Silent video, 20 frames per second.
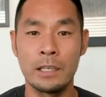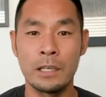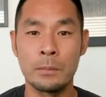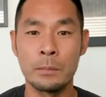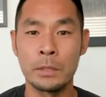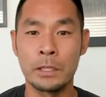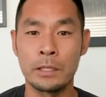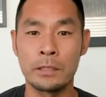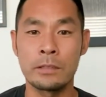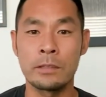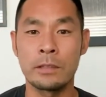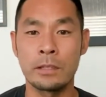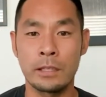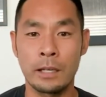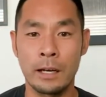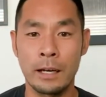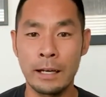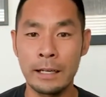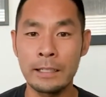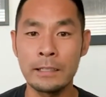because of the
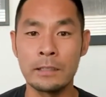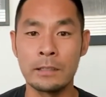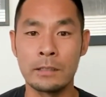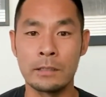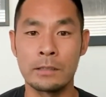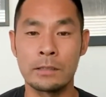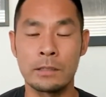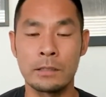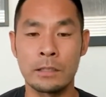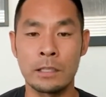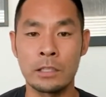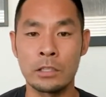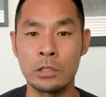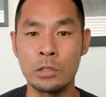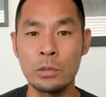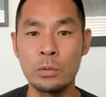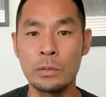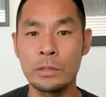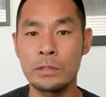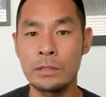kindness that
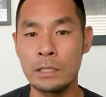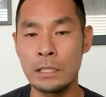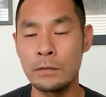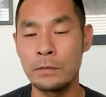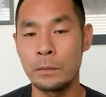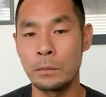you receive